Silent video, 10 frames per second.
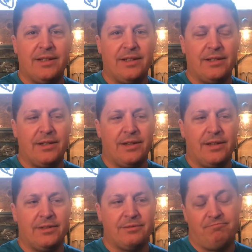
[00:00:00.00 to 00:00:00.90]

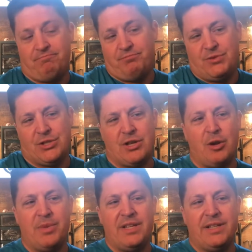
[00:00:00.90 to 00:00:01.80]
and just thought
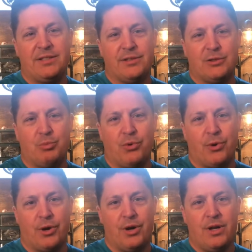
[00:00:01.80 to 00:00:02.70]
it'd be neat to explore